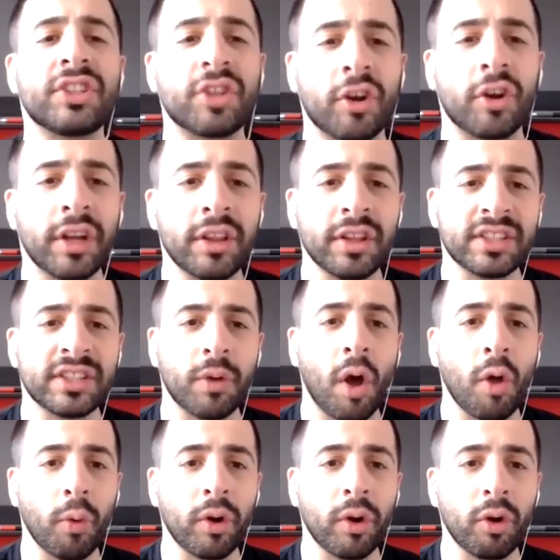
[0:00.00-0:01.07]
attorney this
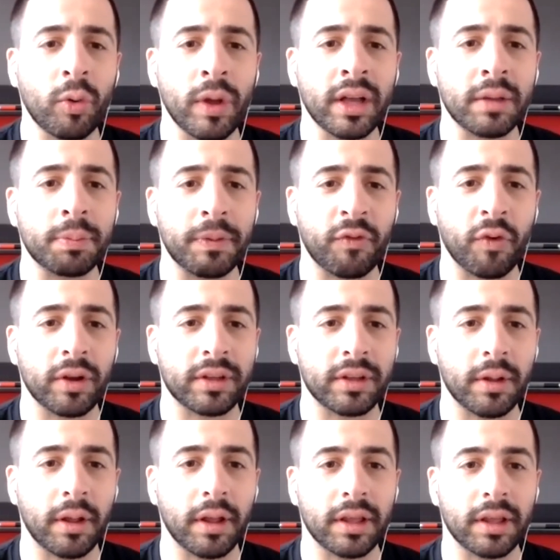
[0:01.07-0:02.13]
real quick before?
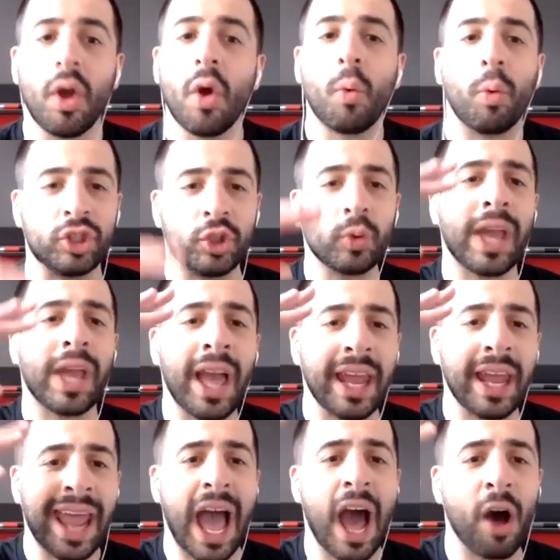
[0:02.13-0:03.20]
Would you get
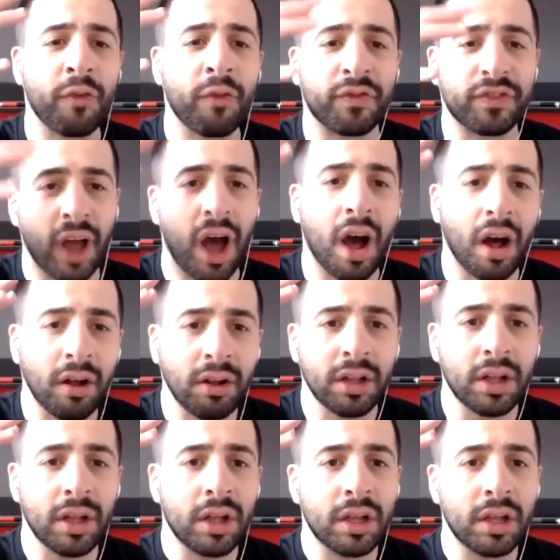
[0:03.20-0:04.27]
an Alf
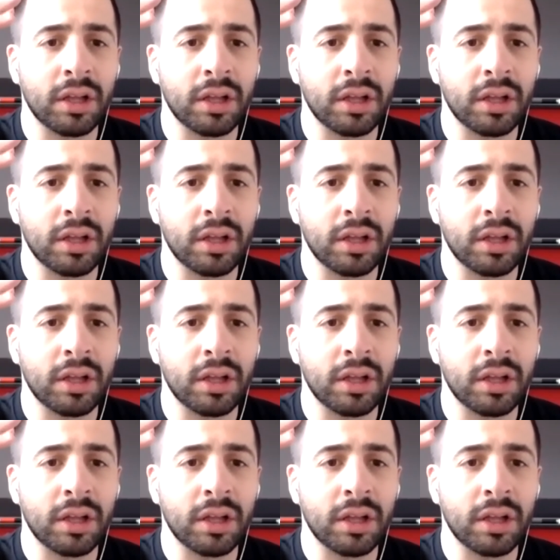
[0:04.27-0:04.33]
doll?